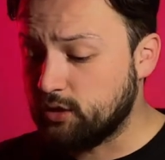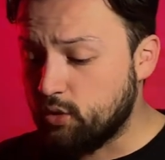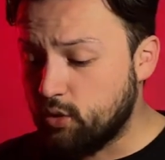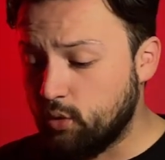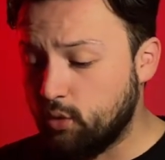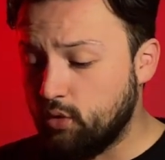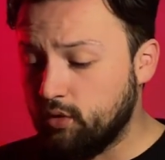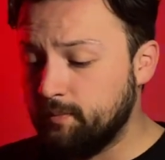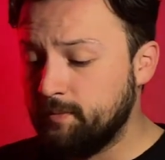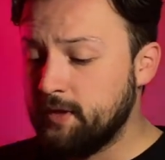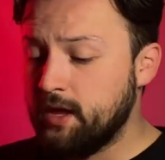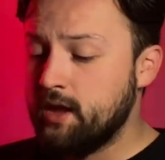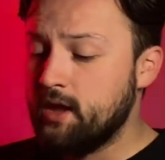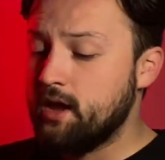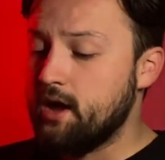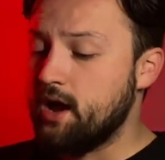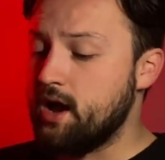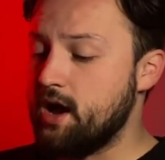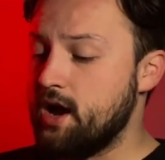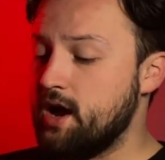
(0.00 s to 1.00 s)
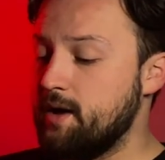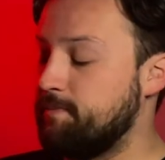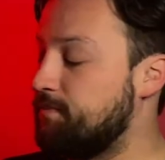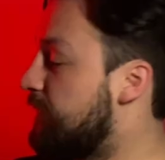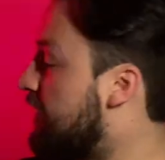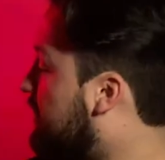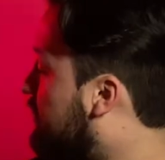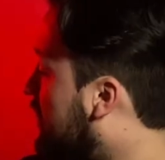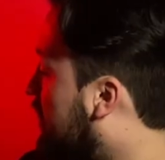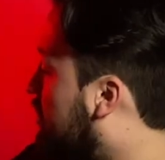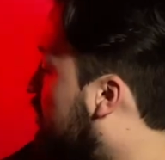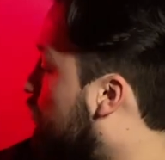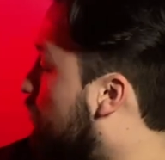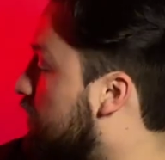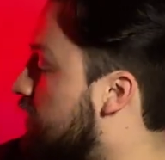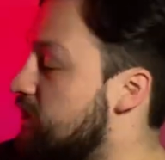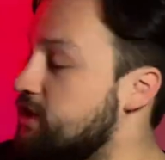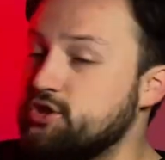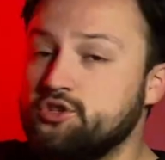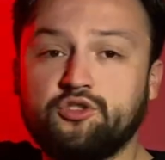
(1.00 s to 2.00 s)
cool. That's actually what
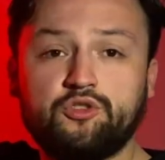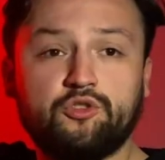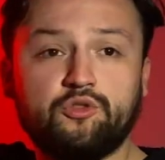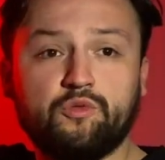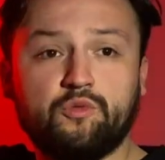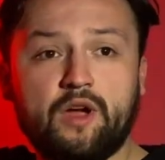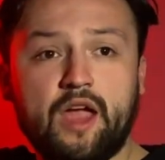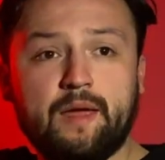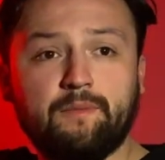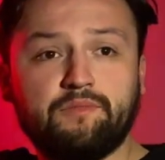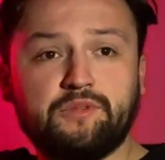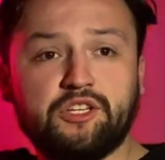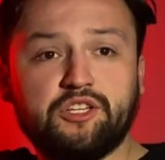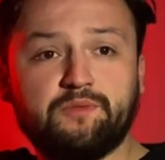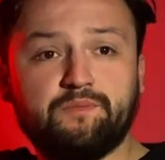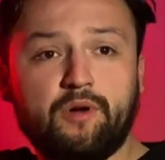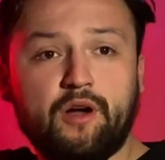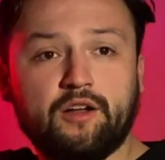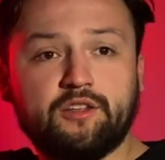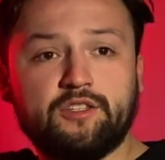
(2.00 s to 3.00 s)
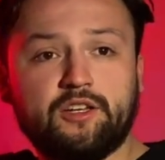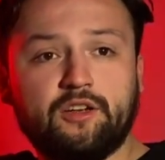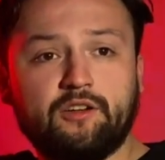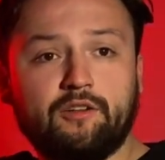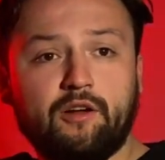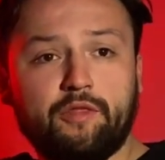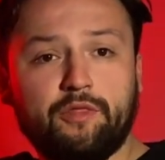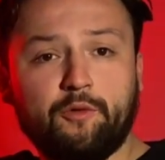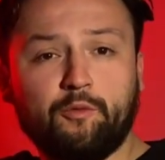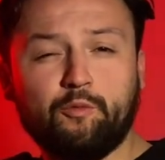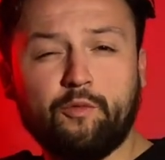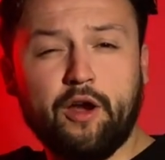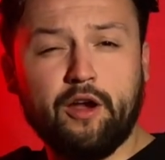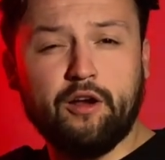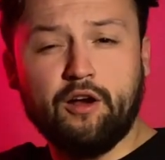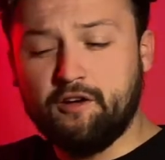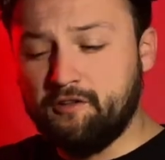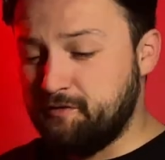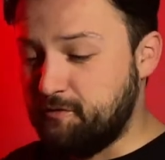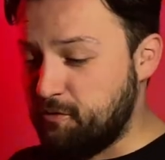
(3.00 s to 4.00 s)
these two empty spots here on the right
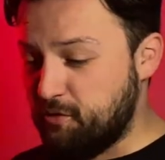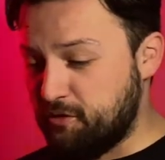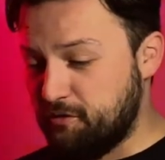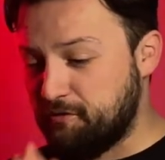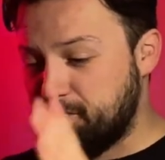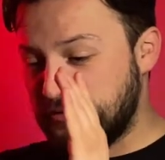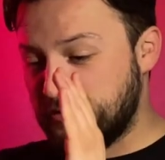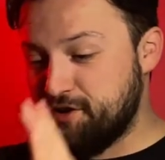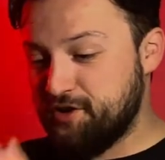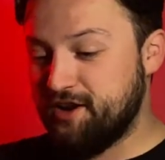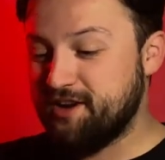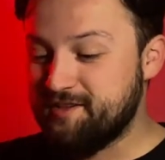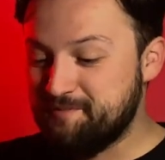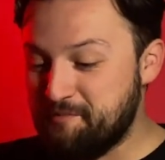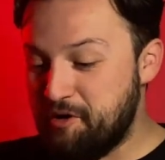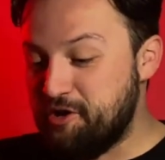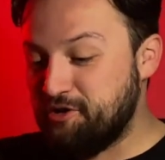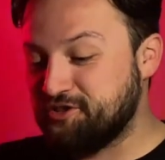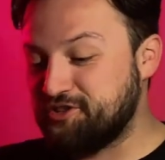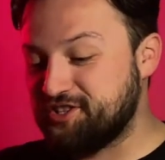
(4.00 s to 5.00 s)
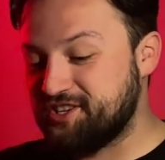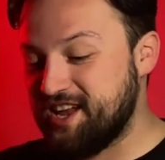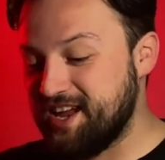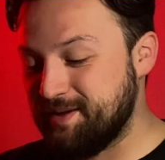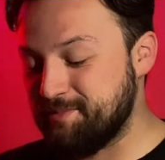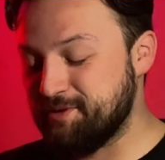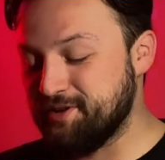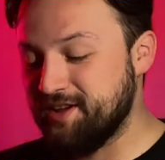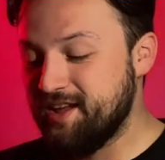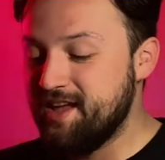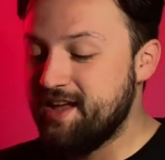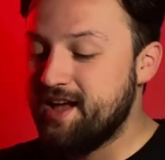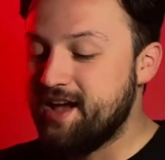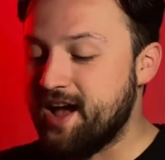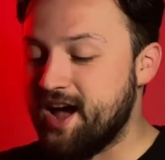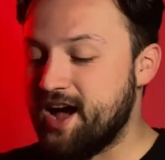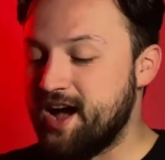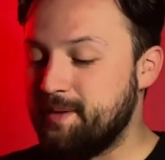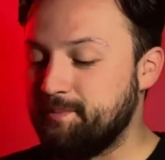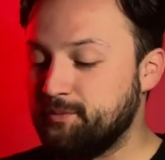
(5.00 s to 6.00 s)
are for Maul saber,
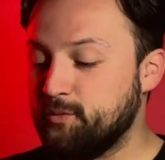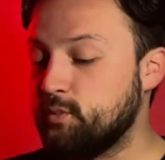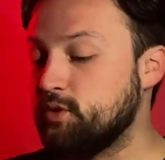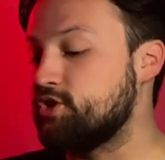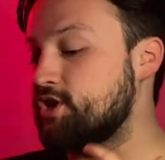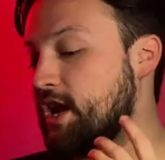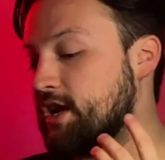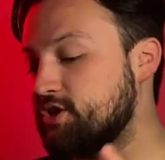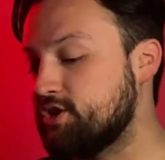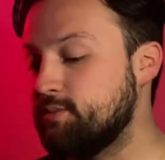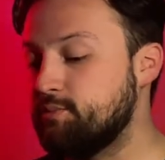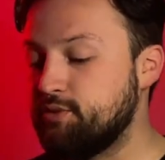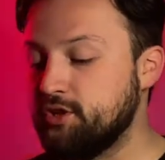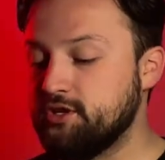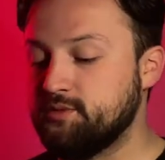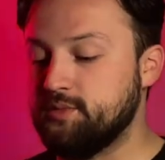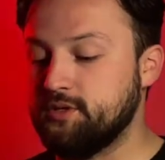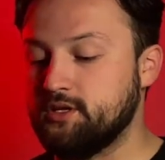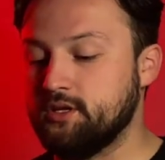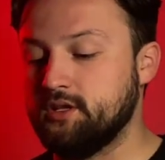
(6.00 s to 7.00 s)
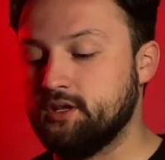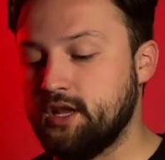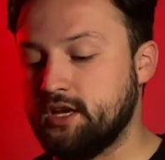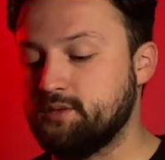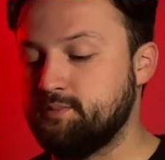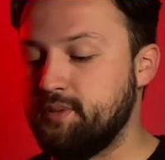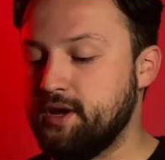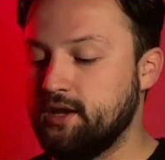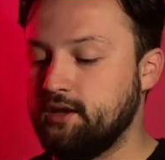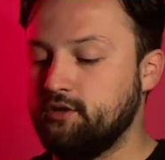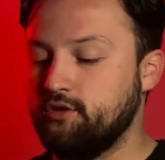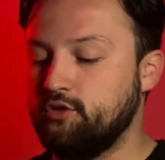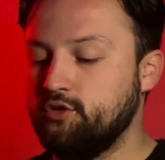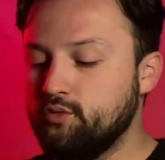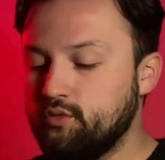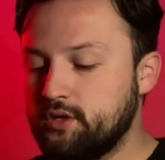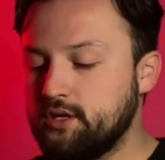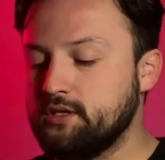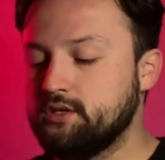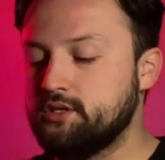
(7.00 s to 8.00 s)
which actually brings me to the next bit. You
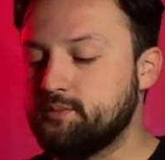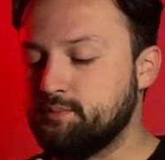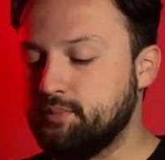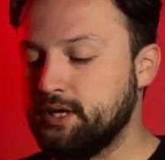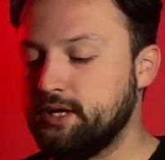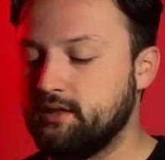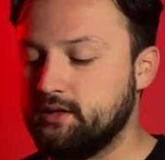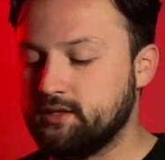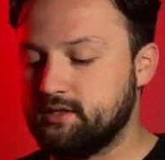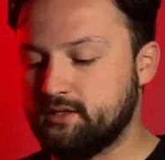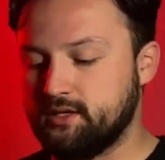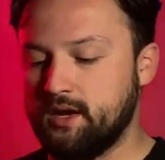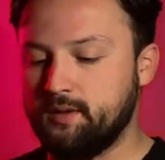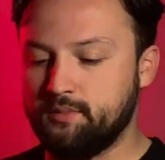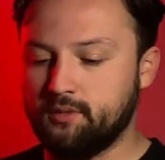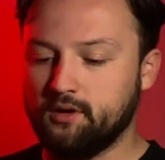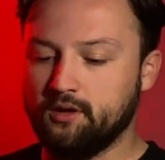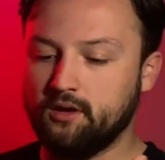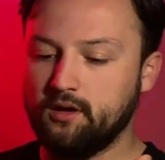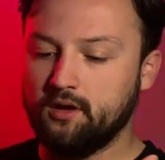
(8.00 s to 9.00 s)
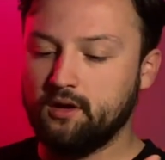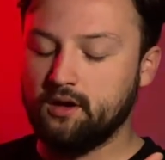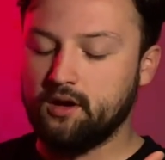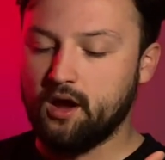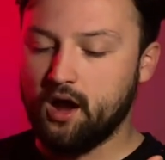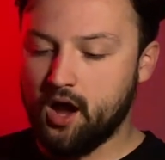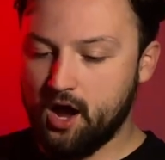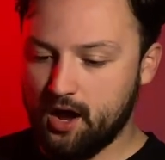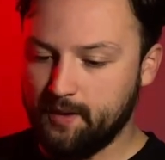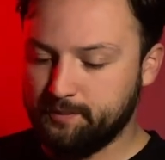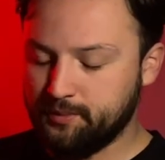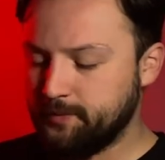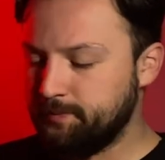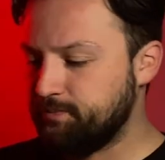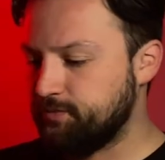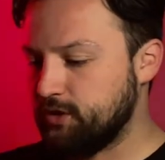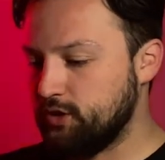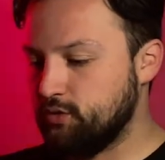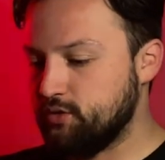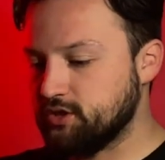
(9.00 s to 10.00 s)
can split this saber up.
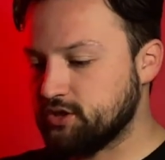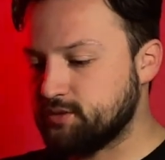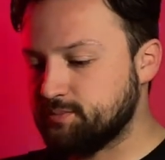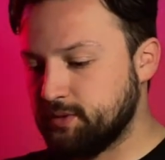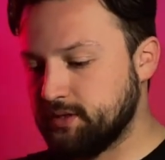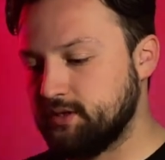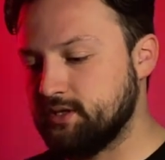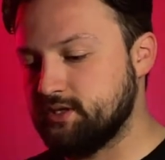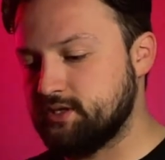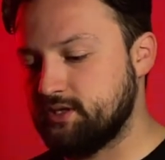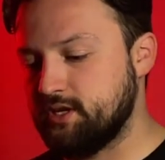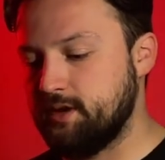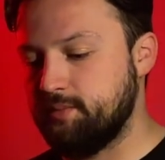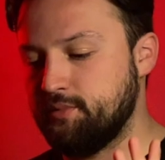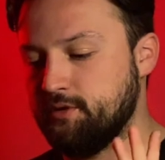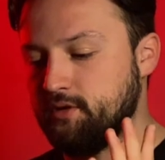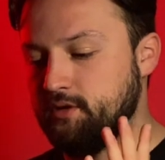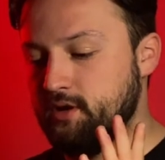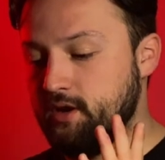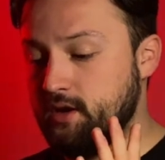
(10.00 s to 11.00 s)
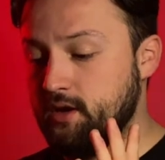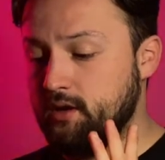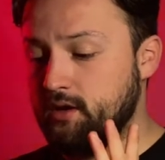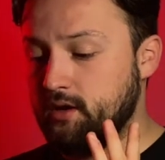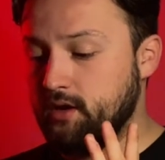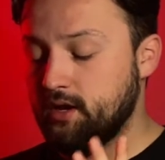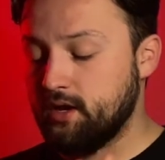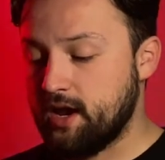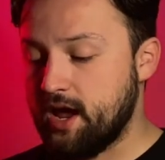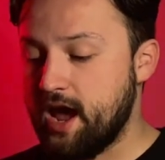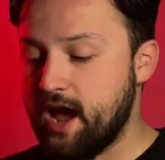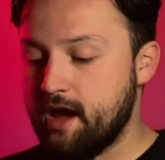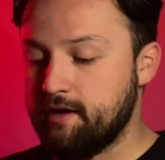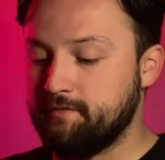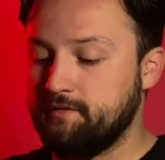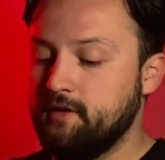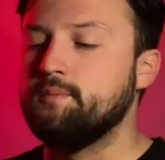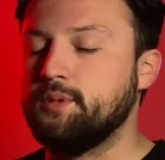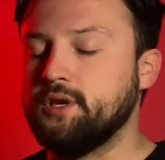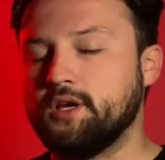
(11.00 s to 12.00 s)
You can split the saber in
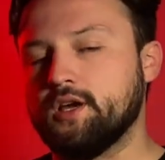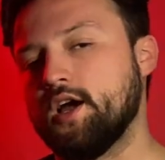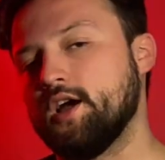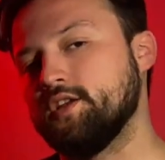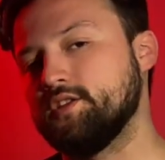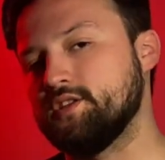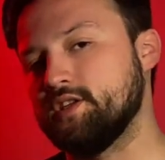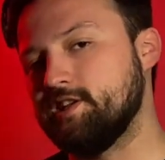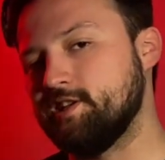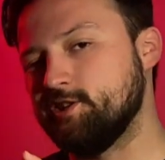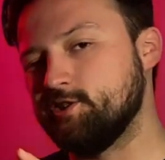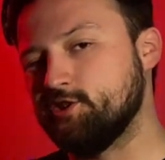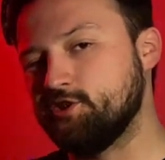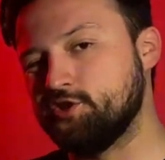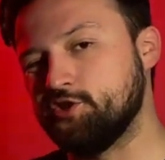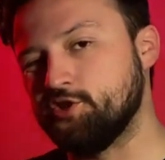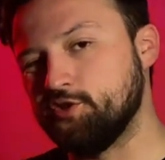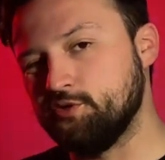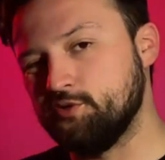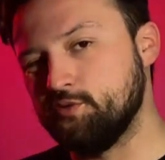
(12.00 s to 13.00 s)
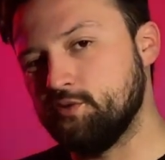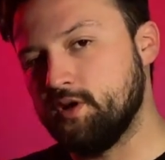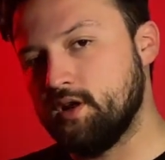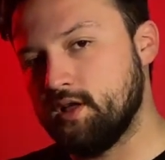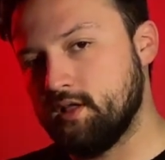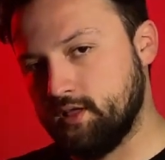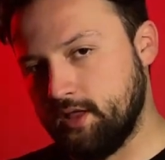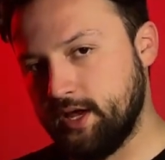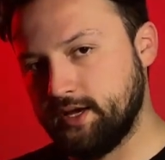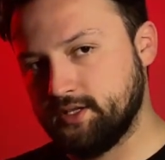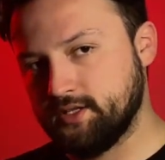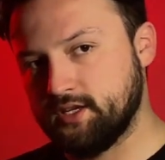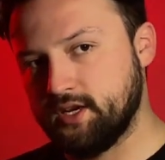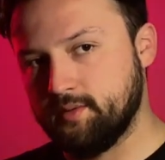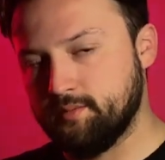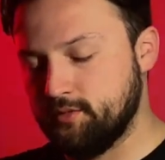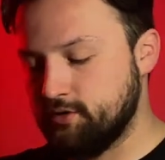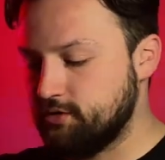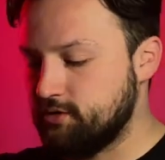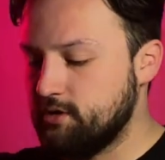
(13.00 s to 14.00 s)
half because it is two
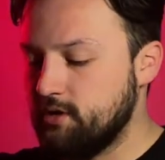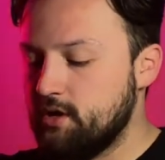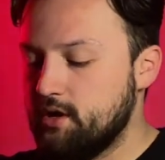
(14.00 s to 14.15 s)
lightsabers.